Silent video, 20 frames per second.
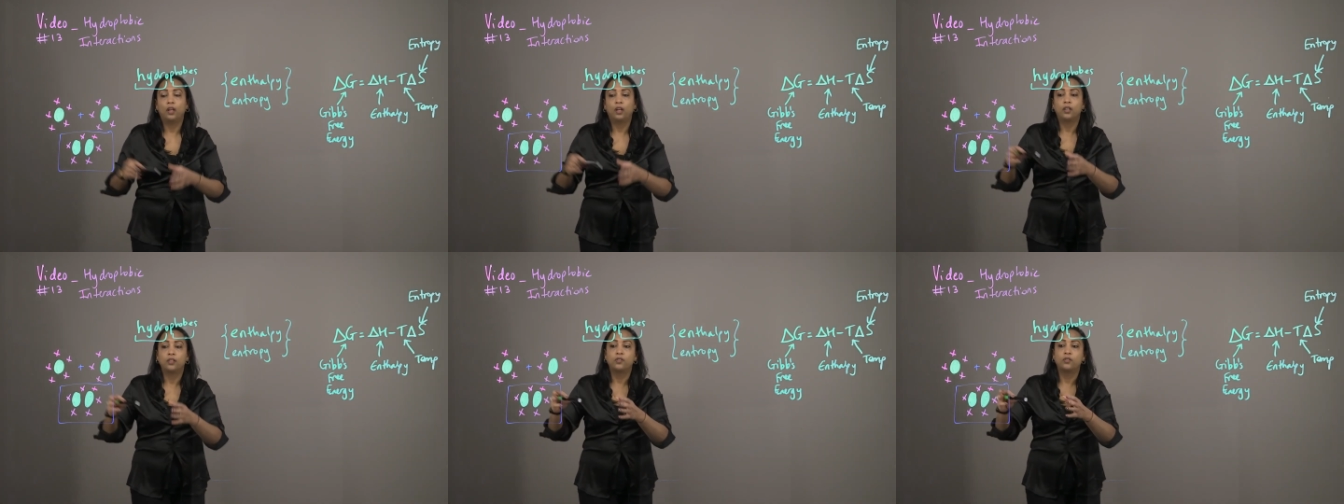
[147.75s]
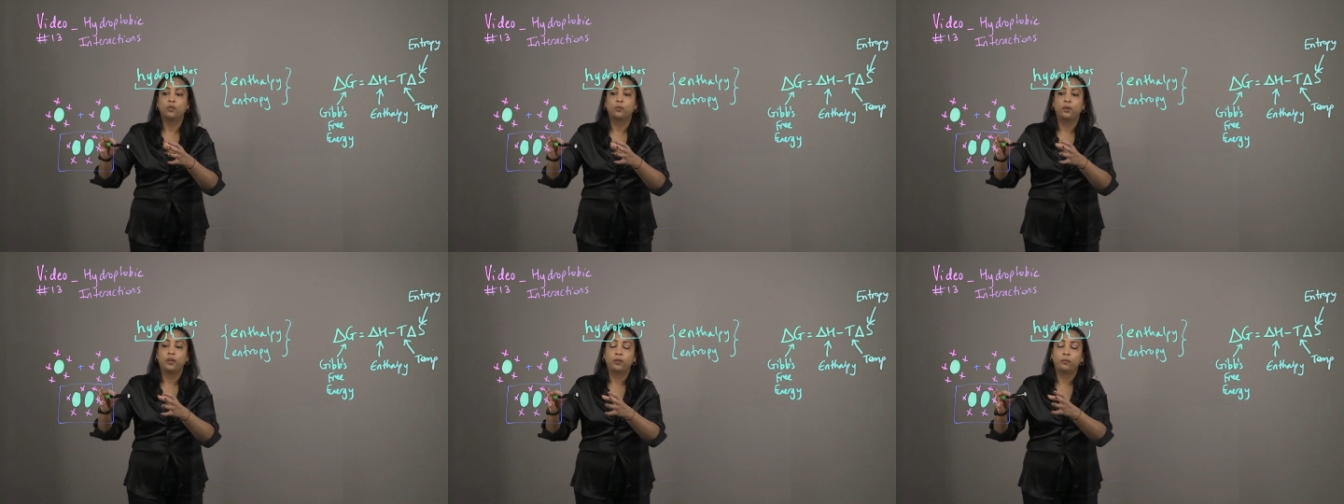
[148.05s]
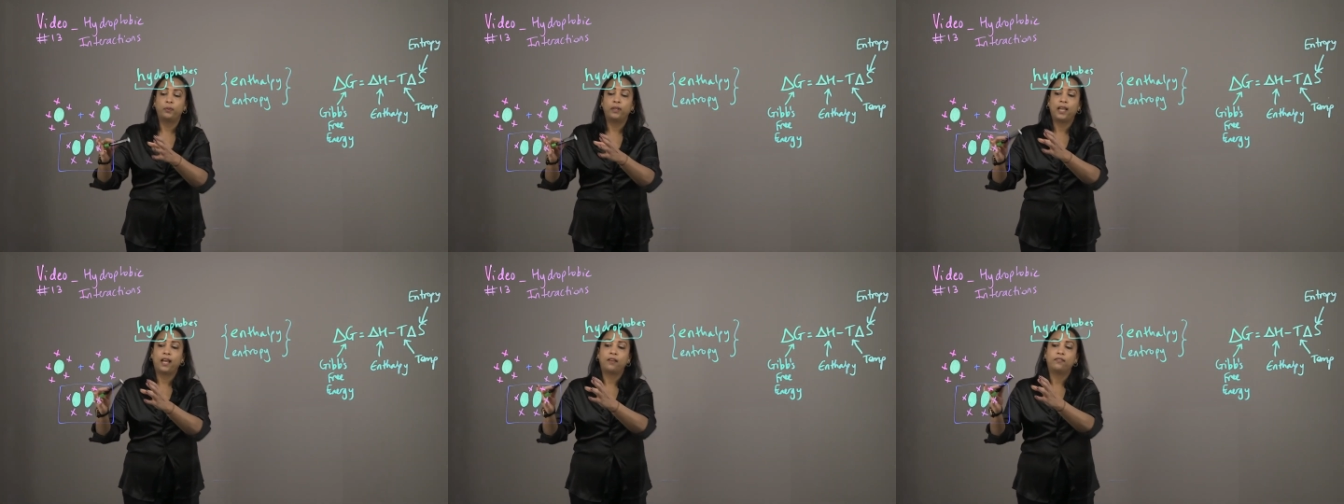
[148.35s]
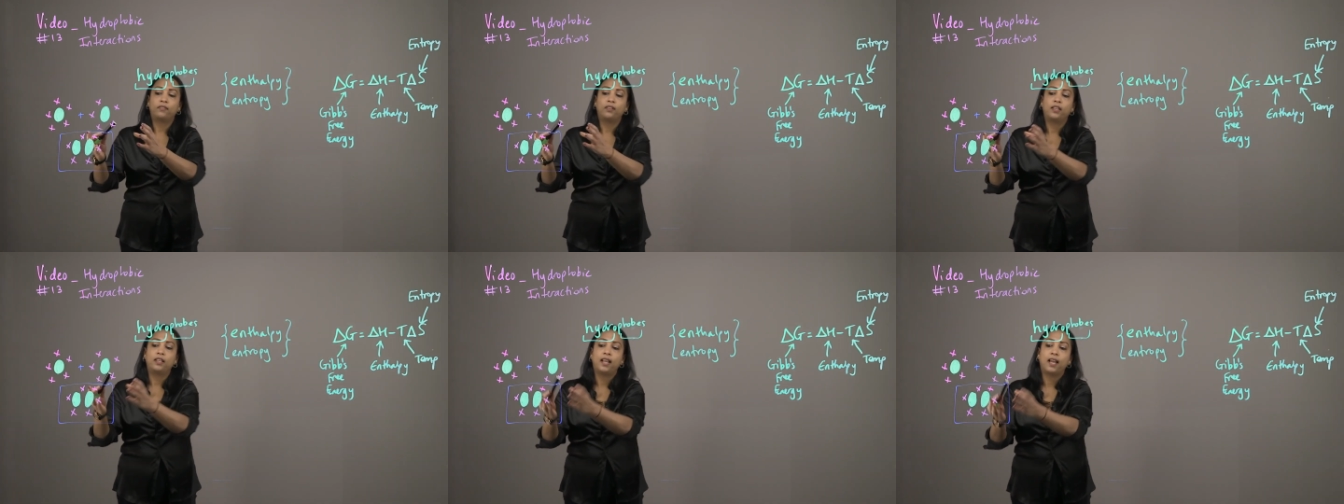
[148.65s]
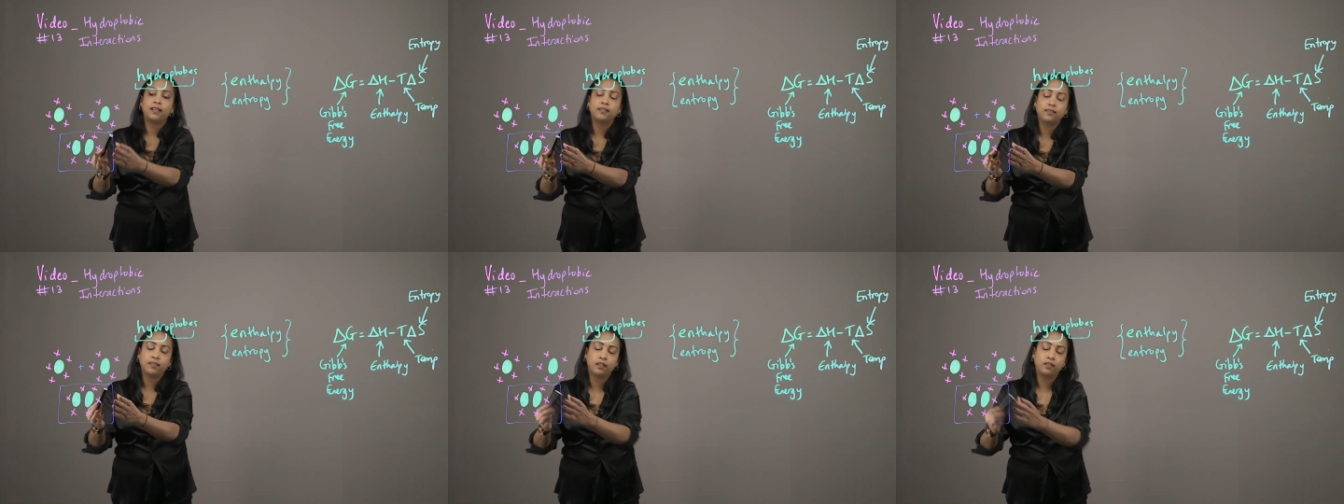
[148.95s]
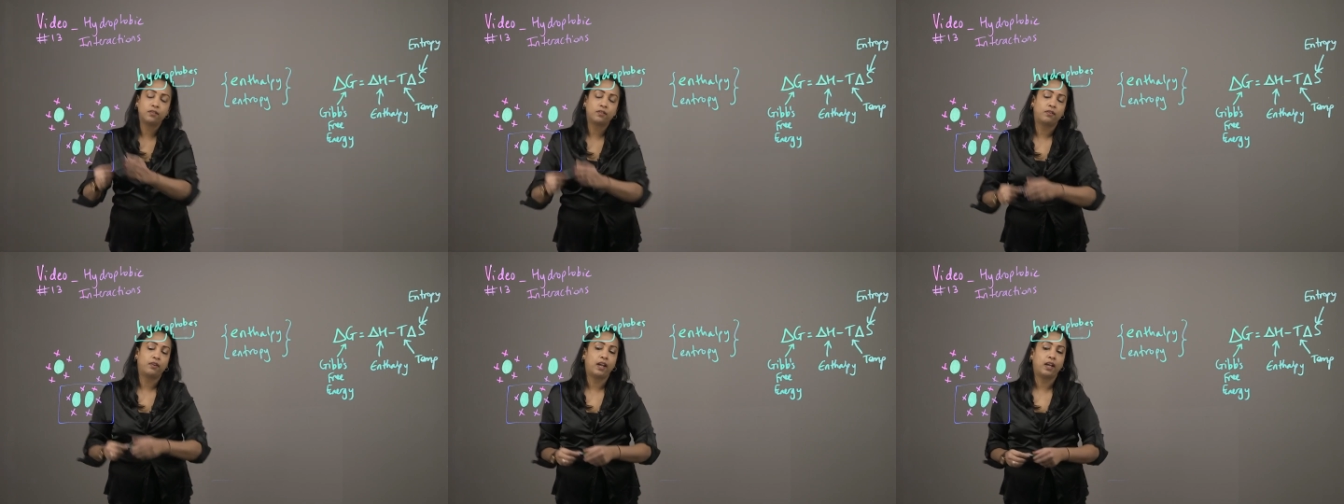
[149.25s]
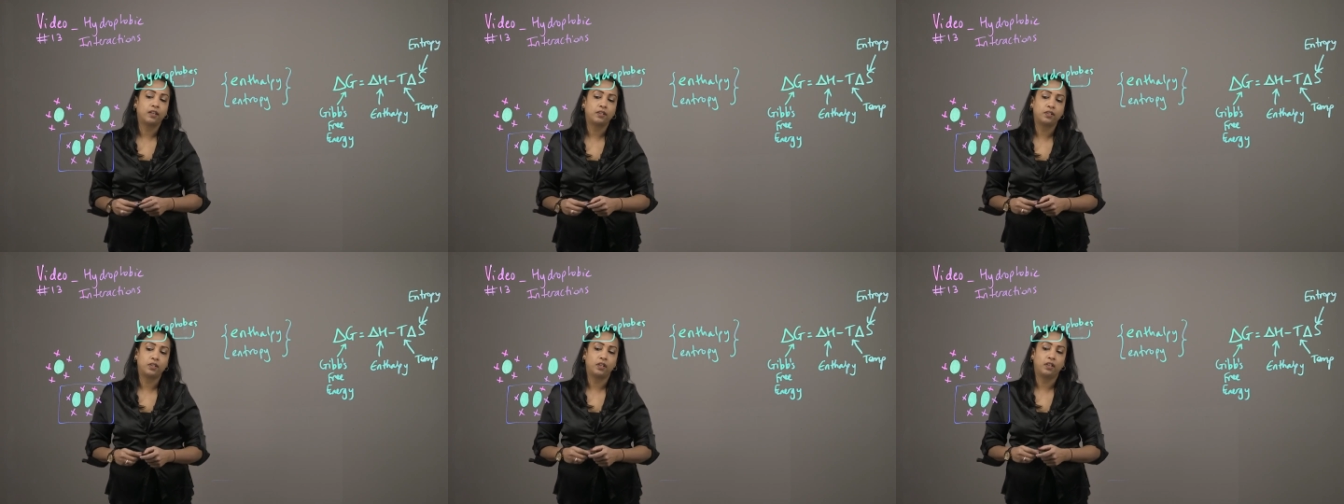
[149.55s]
So where we have less
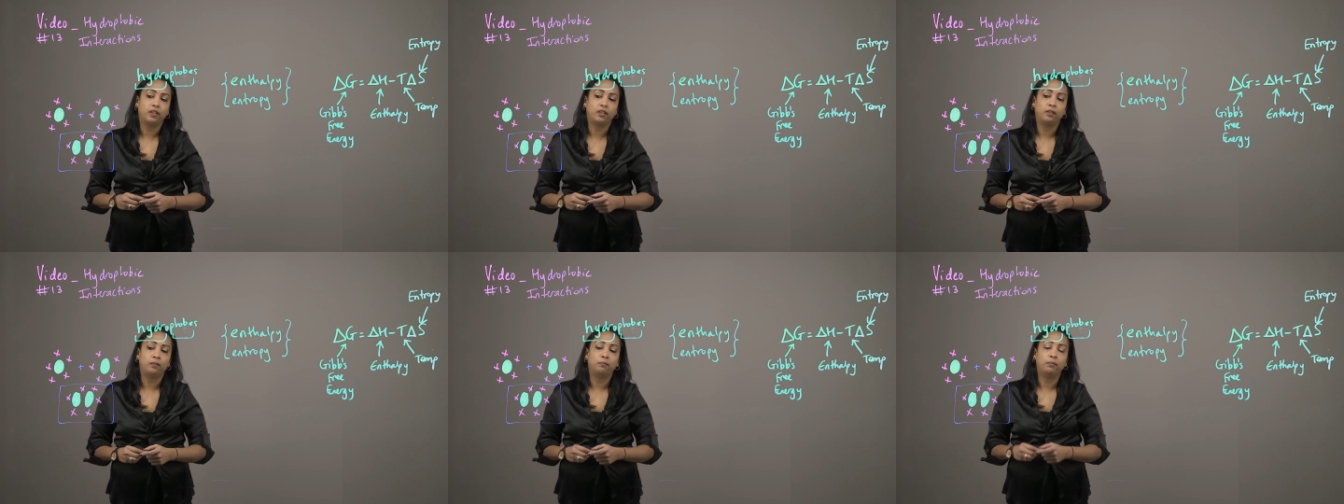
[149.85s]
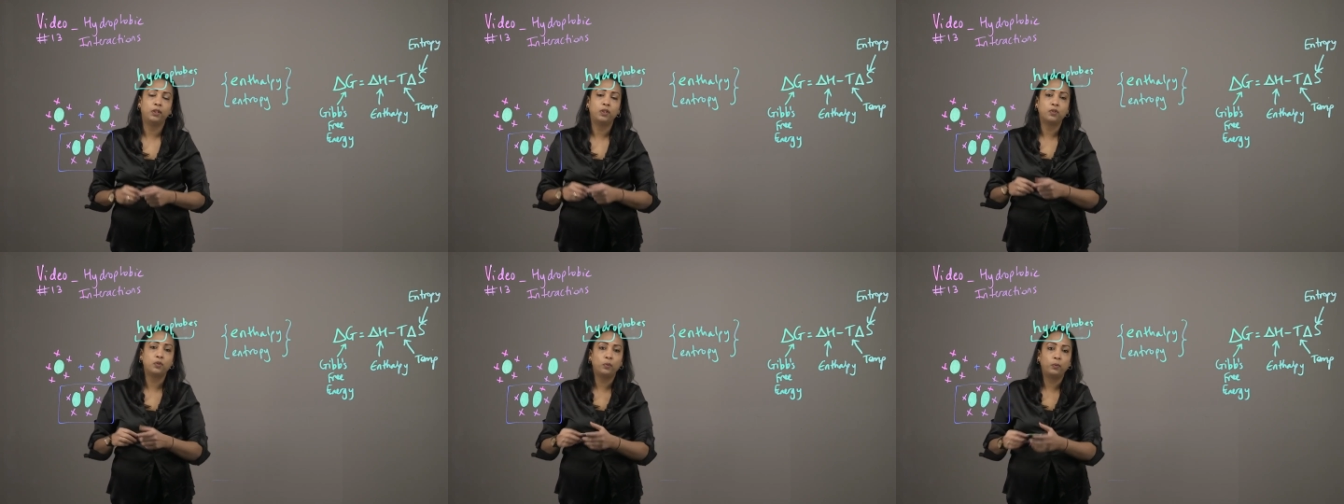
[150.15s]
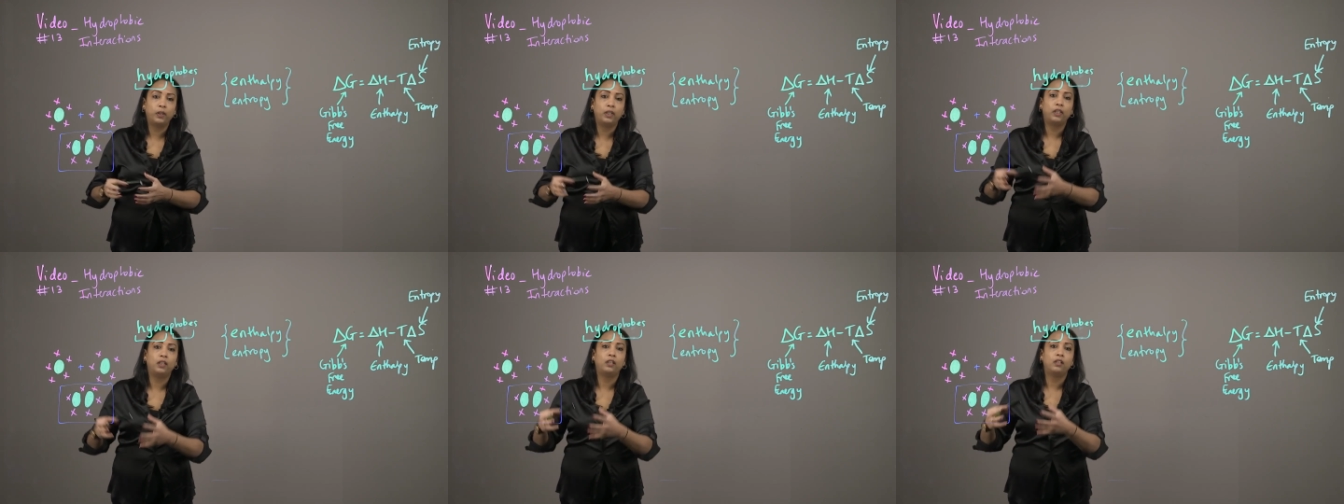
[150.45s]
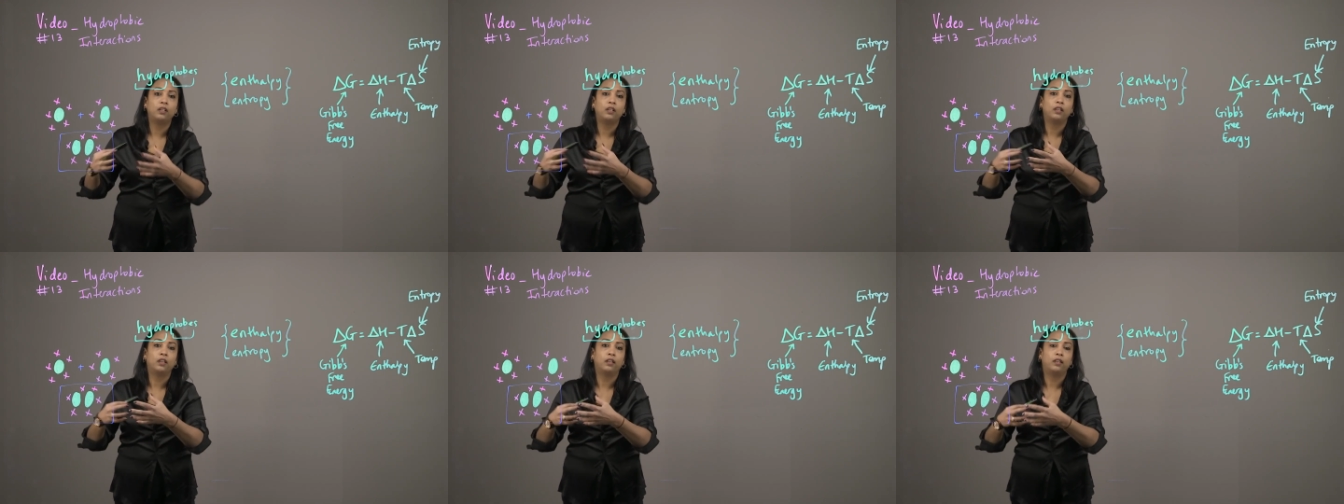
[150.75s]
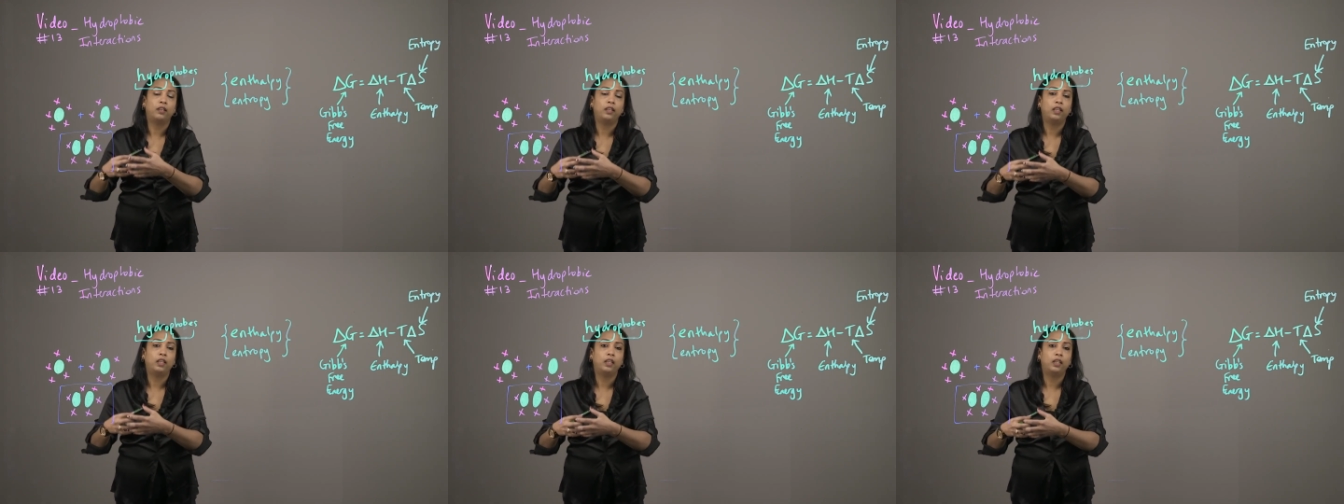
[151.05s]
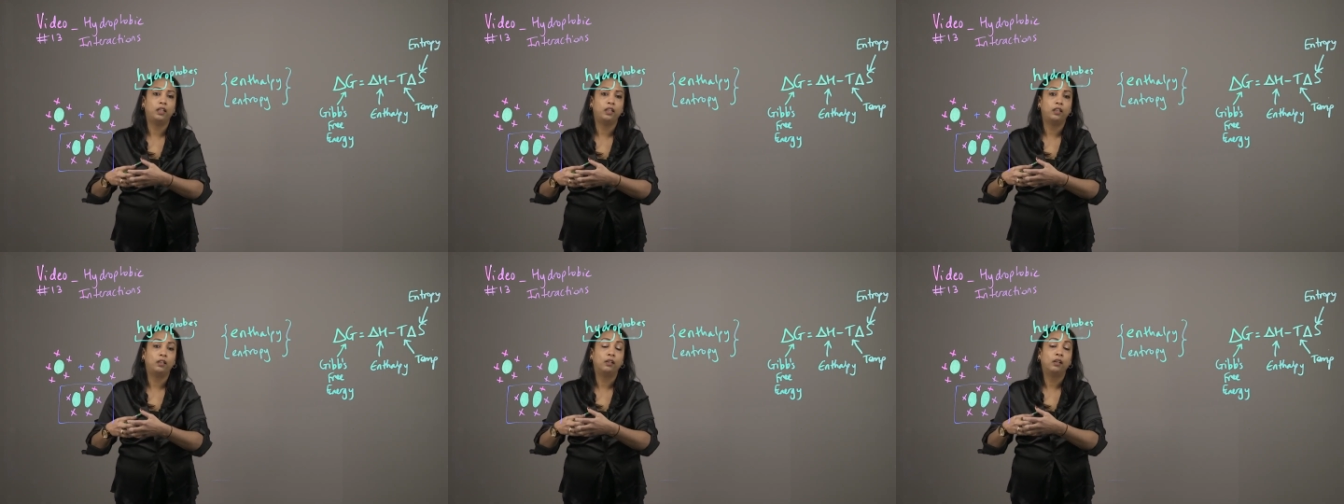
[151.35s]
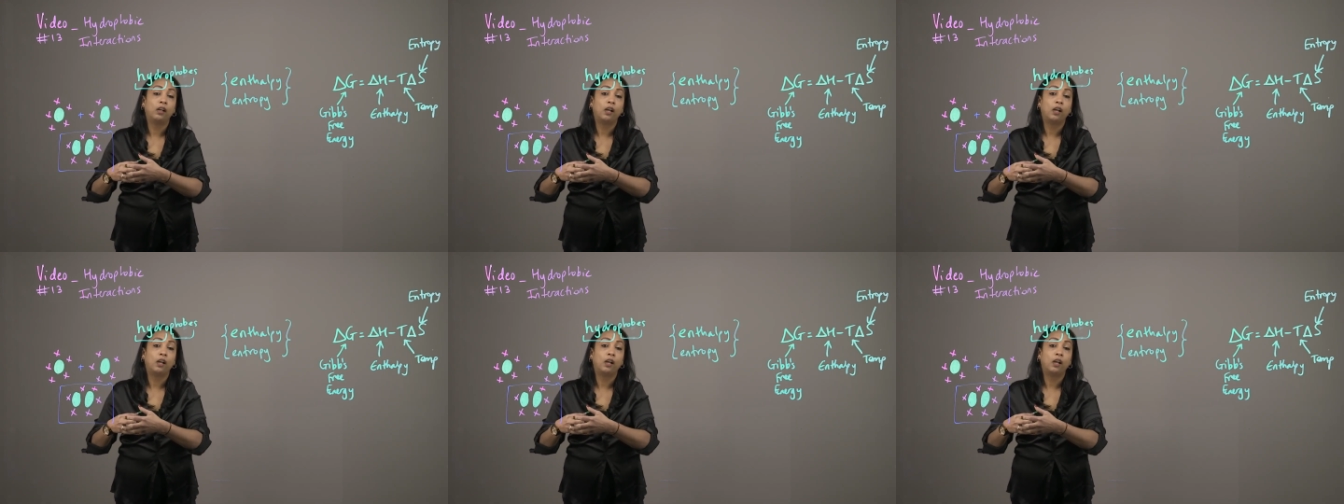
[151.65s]
interaction between the